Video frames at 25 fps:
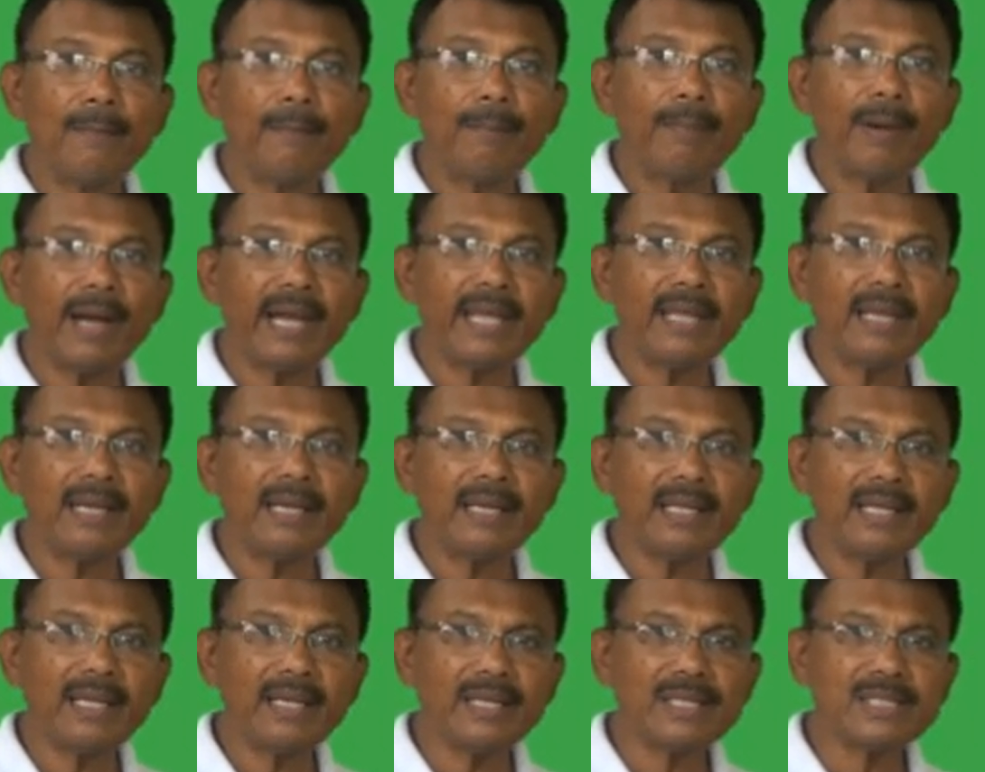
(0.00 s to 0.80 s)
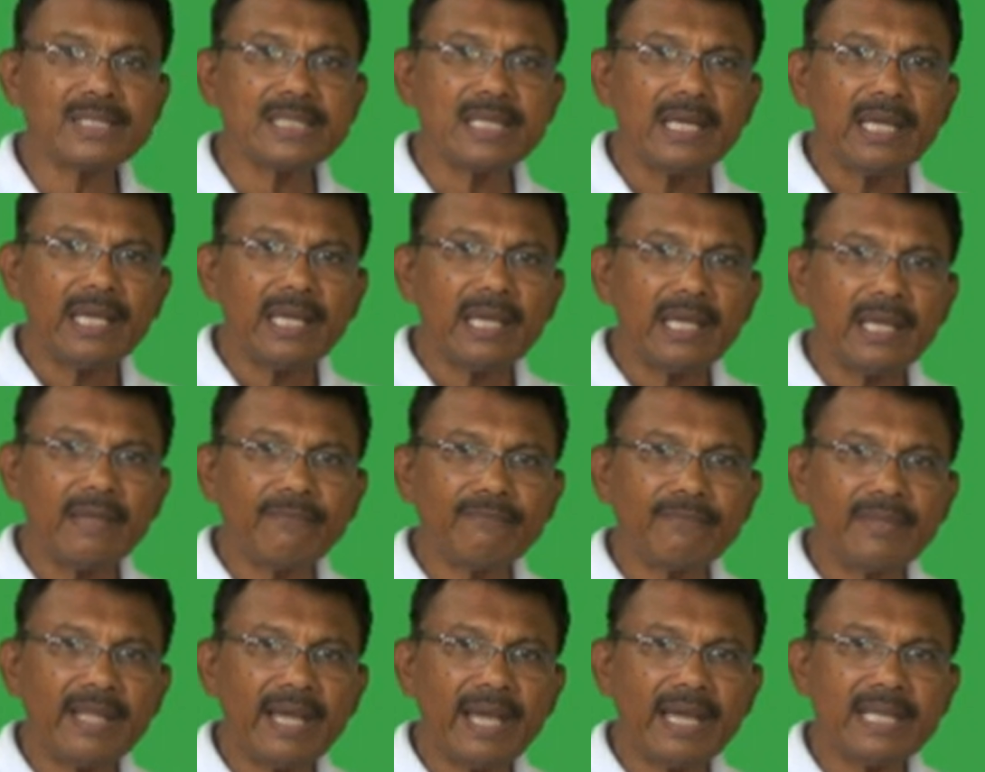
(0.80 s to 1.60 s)
Pile is,
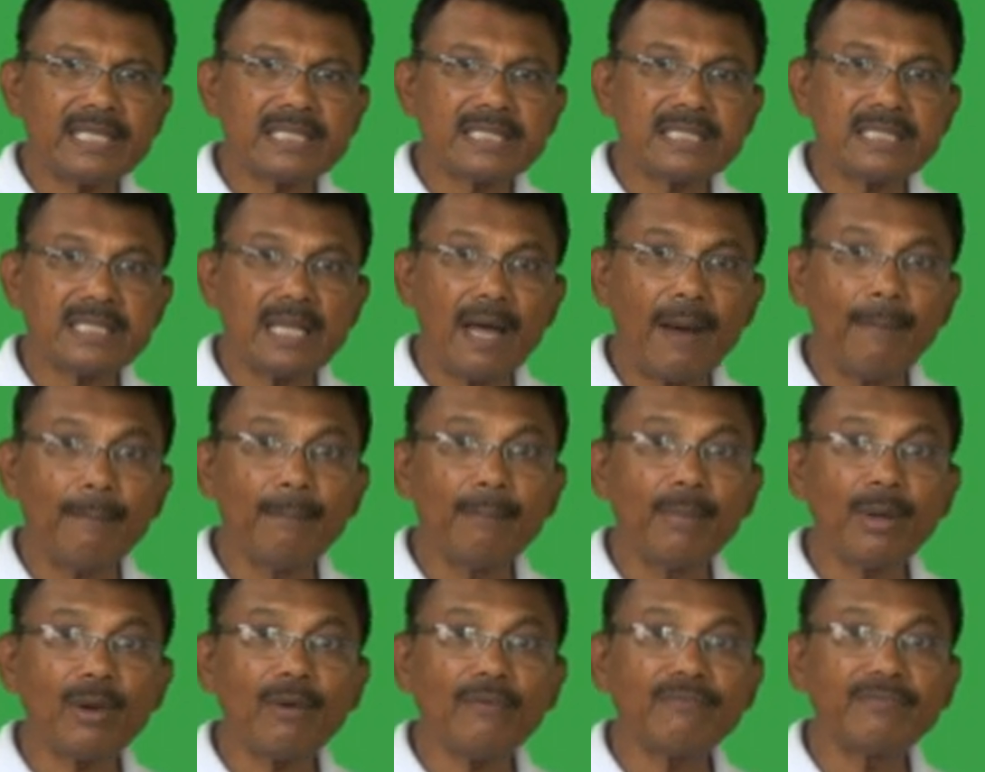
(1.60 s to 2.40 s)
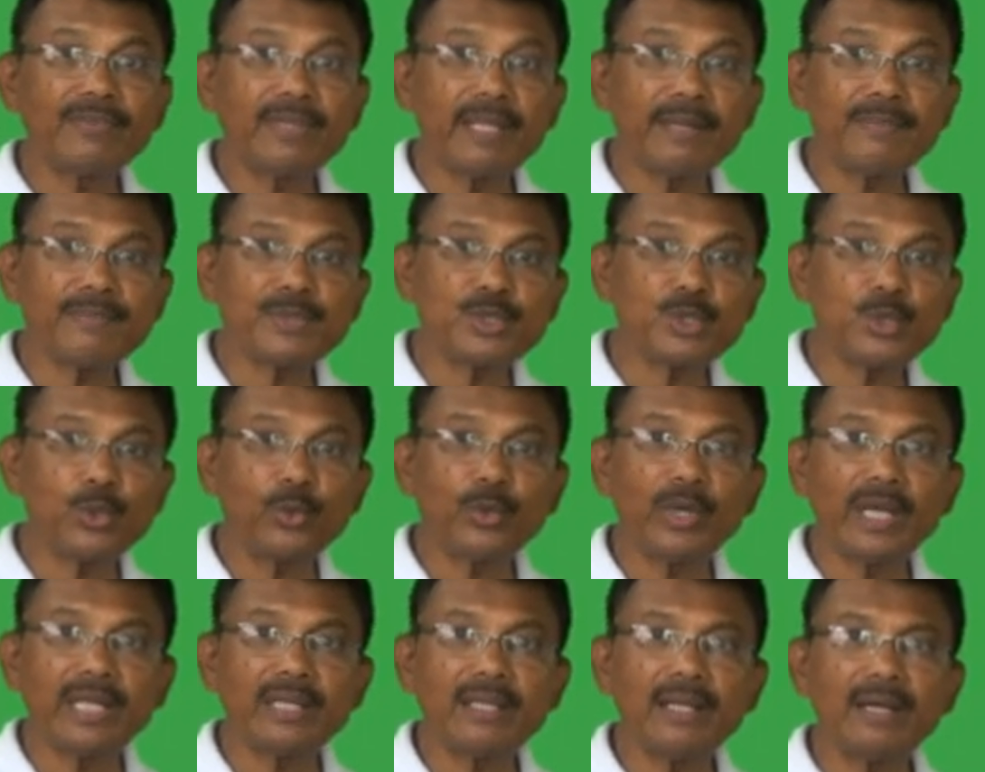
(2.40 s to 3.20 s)
if there is number of things
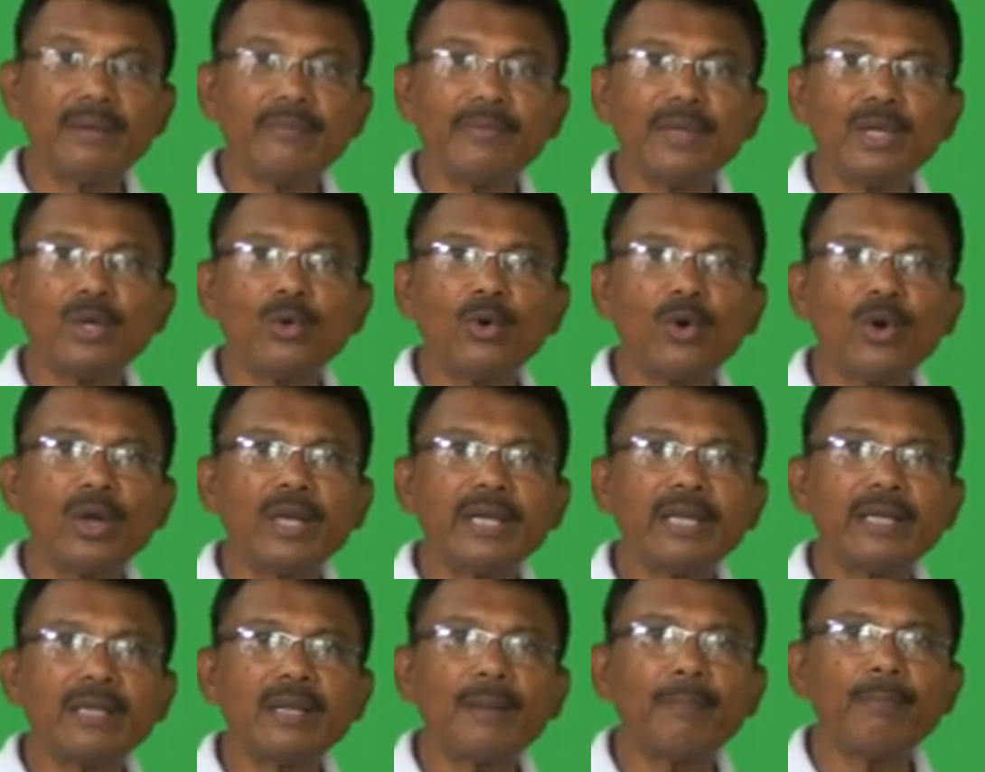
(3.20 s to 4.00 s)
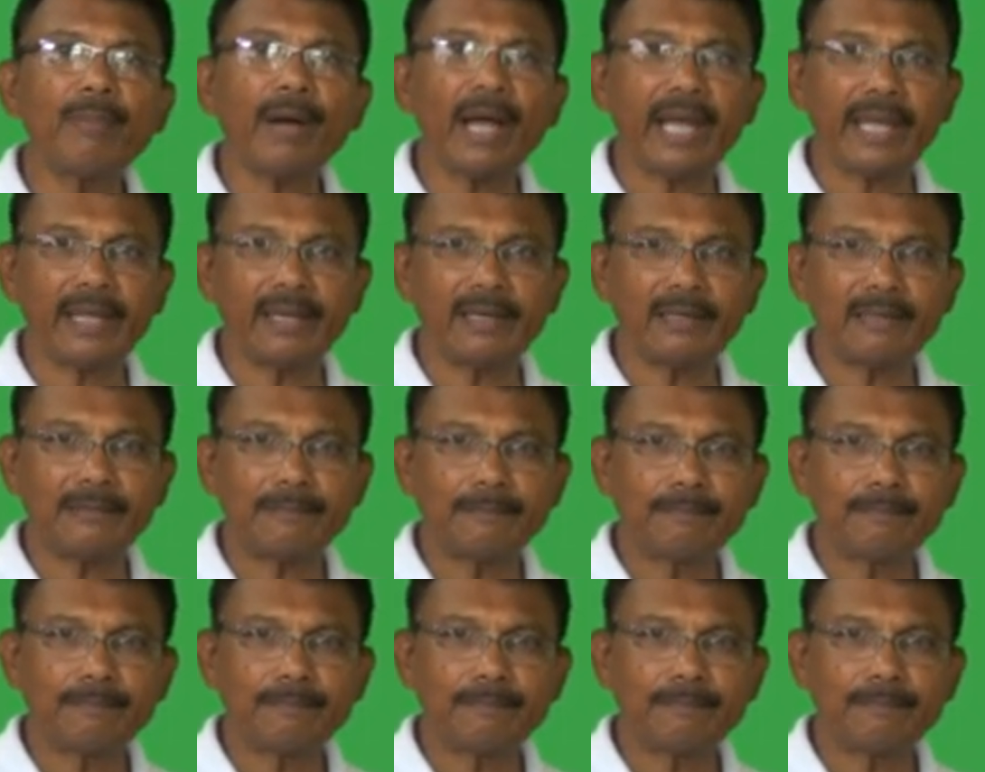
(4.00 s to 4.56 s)
together, we called it a pile.